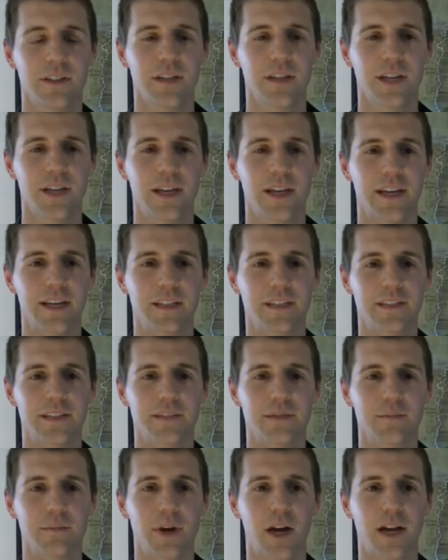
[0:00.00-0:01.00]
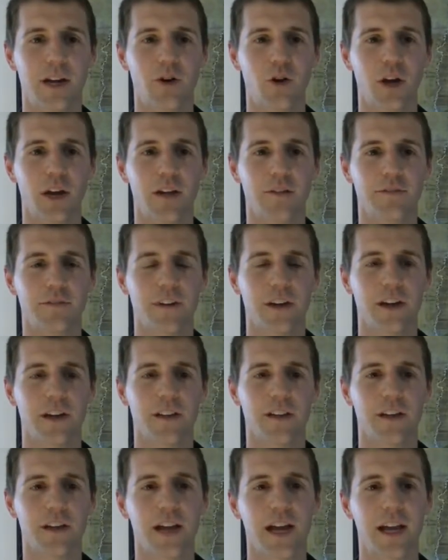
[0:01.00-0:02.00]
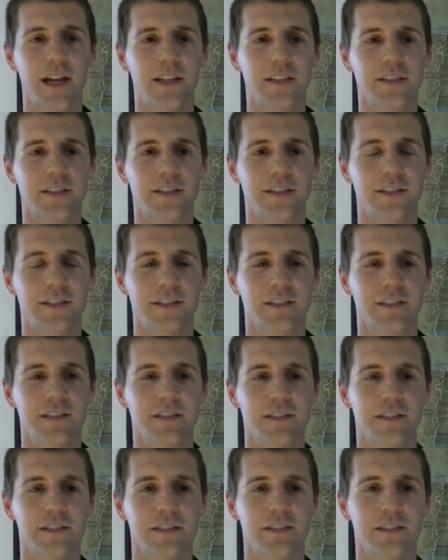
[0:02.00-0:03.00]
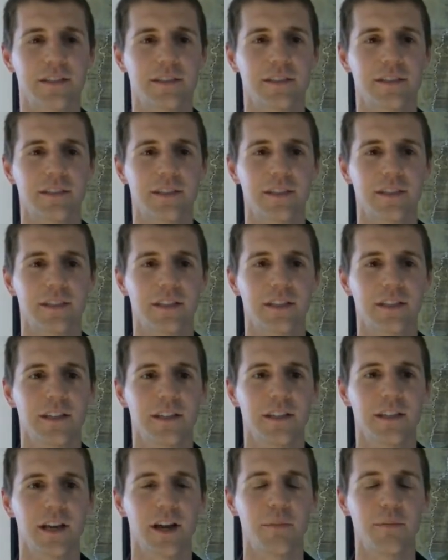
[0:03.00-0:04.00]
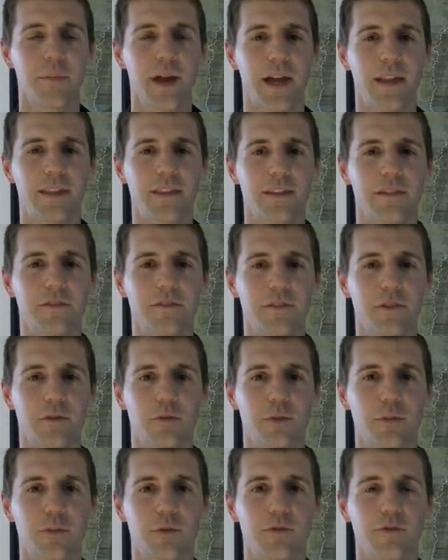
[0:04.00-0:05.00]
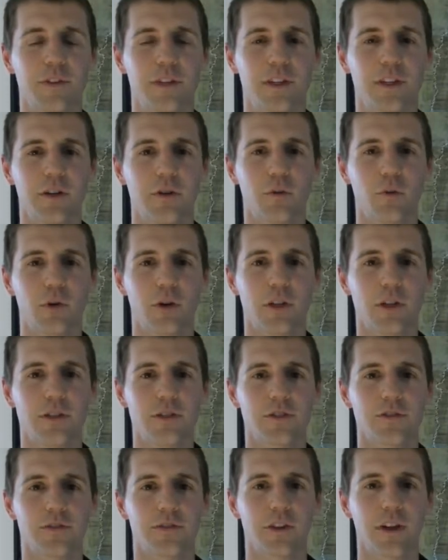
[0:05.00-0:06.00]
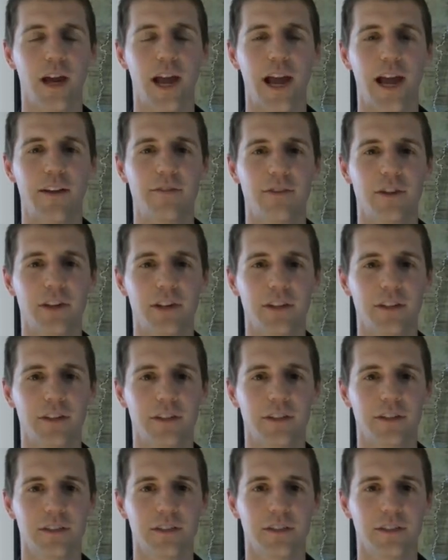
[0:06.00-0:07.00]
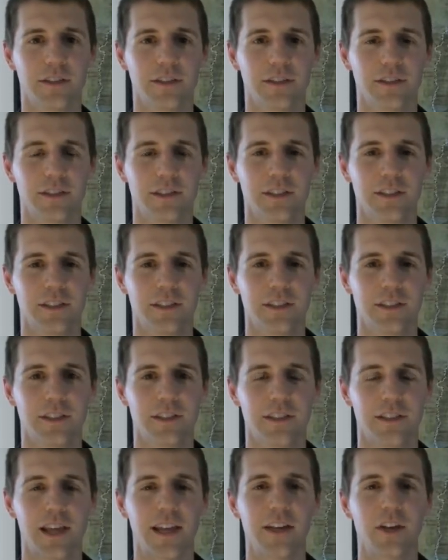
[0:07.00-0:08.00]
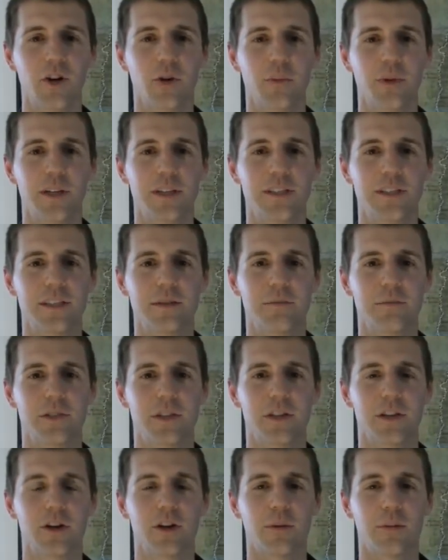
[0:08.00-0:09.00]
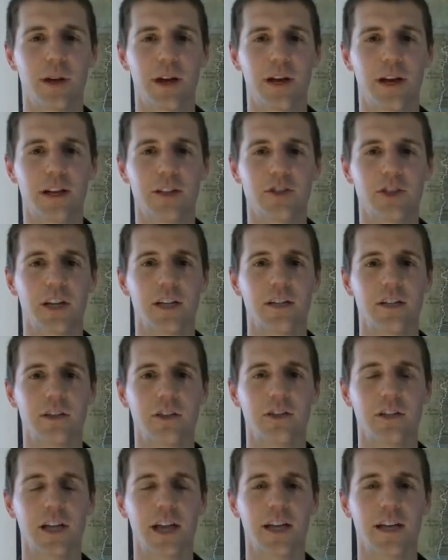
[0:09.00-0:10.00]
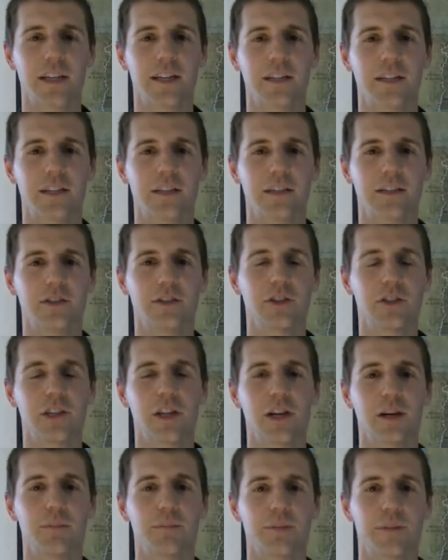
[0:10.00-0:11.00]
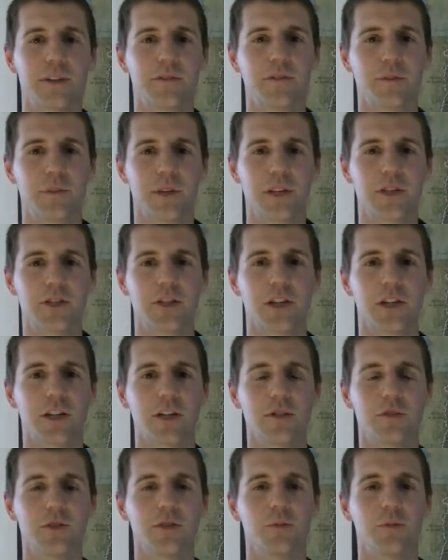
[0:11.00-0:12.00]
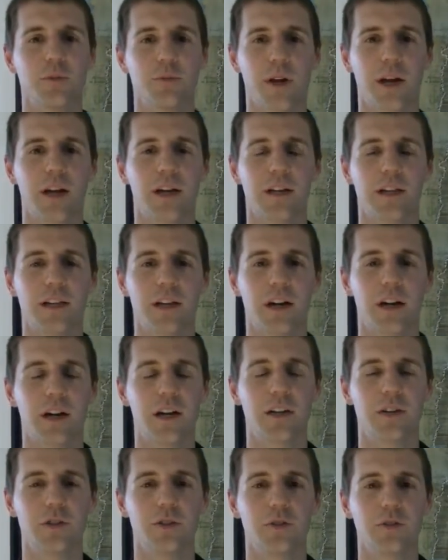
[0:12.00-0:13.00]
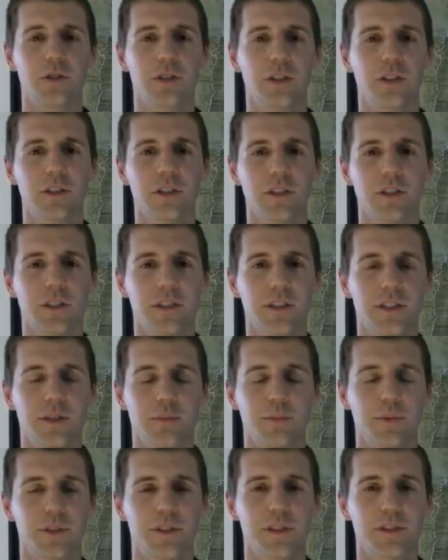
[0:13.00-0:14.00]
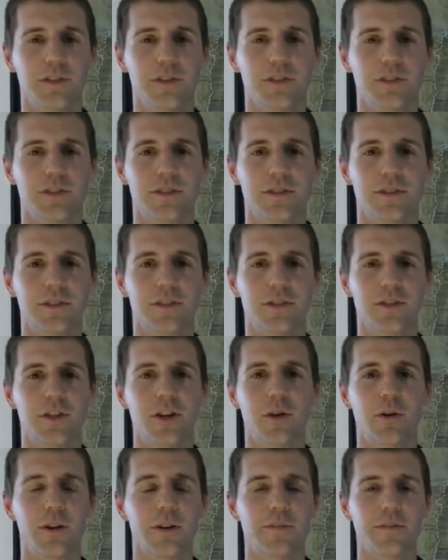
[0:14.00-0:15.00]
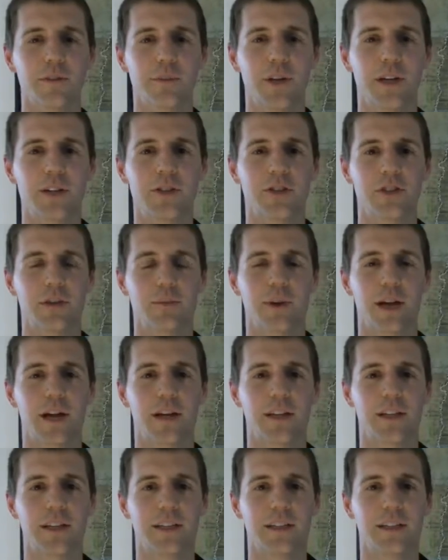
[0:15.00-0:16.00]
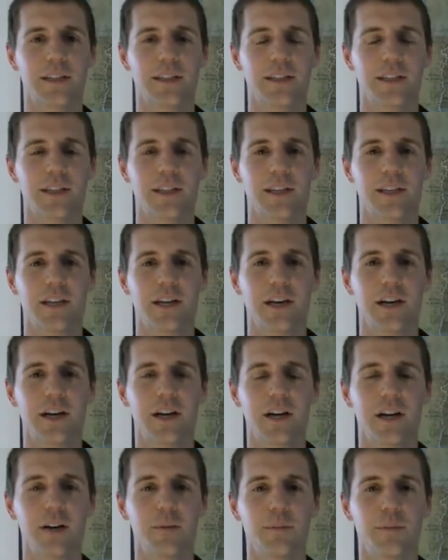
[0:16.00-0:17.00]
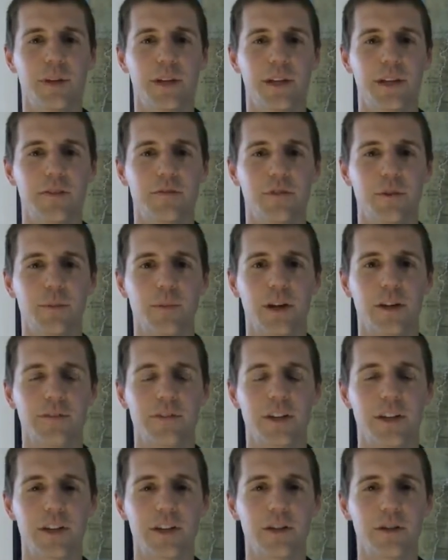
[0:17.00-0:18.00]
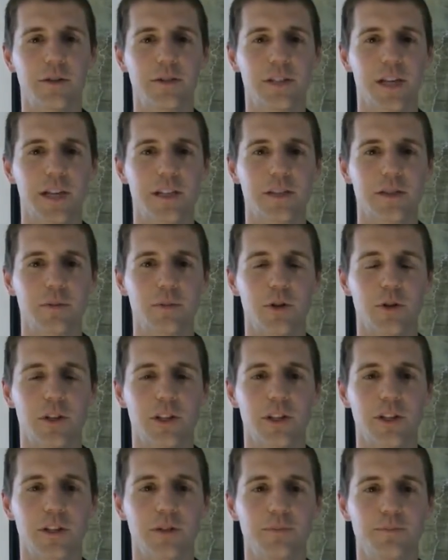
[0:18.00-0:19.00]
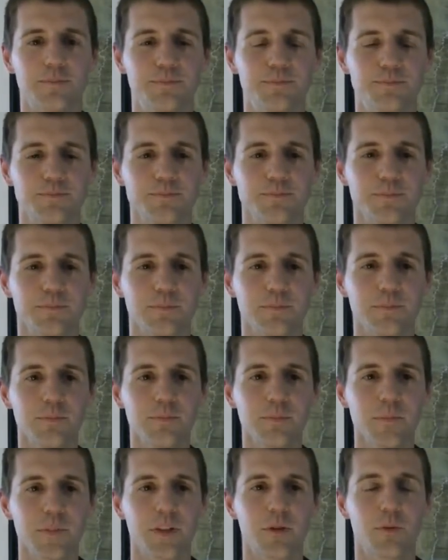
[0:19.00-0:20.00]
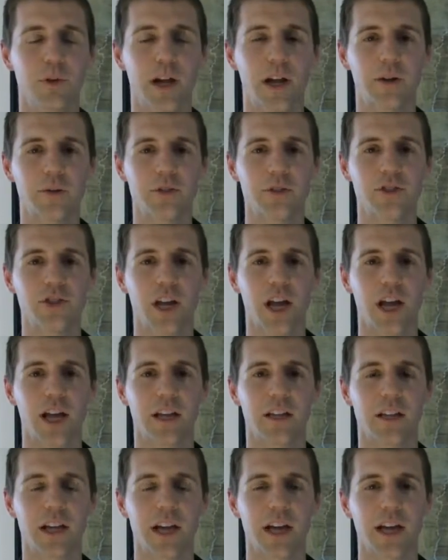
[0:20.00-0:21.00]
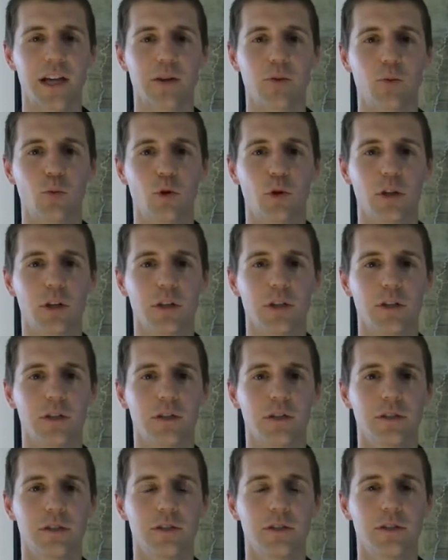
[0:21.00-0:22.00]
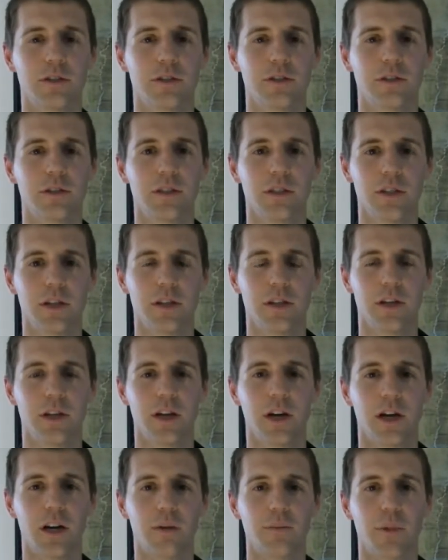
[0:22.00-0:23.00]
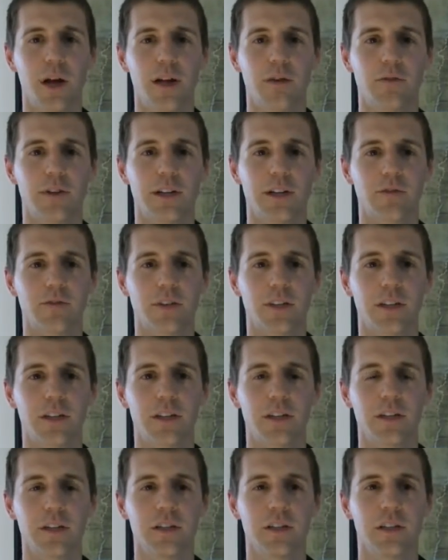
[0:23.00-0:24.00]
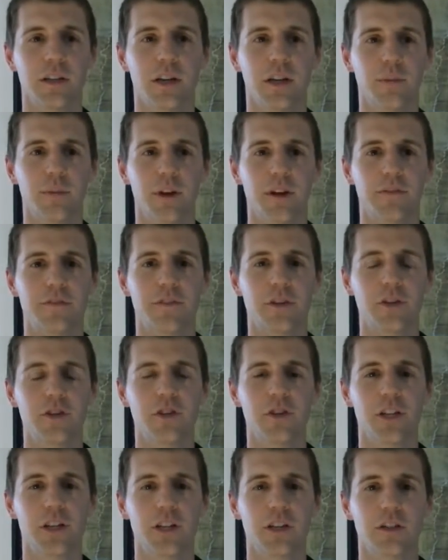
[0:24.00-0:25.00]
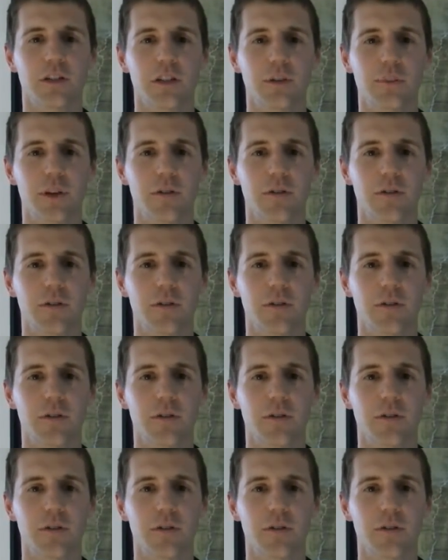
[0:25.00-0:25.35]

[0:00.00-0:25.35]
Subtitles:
And my grandfather has a method for removing your warts forever that nobody seems to know about. I tried to look up information on YouTube about it, or on Google, but there's no information about it. And from my very own testimonial, when I was a child, I had a wart on my ring finger, on my first knuckle on my